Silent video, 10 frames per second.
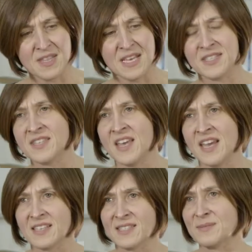this
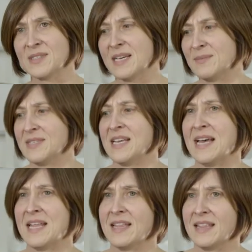thick, sometimes that
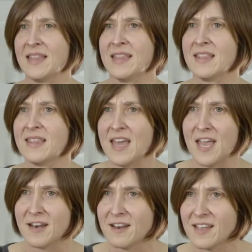
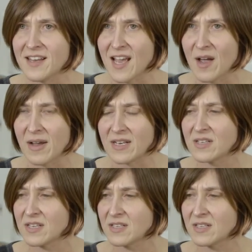thin, and